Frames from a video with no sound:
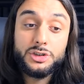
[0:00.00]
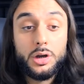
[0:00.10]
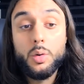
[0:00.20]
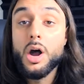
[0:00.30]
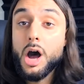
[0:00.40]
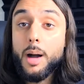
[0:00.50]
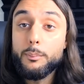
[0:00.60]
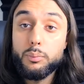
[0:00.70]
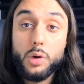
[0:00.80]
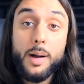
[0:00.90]
So
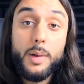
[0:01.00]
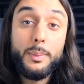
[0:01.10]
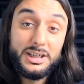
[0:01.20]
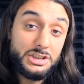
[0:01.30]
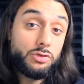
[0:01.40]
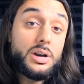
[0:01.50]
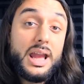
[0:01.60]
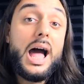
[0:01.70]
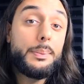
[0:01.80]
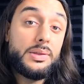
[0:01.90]
I'm, I'm, I'm actually really
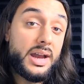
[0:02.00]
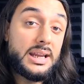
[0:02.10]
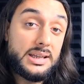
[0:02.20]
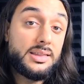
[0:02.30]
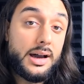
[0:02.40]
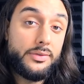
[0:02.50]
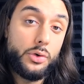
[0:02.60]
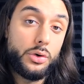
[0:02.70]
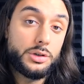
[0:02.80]
happy that he did that for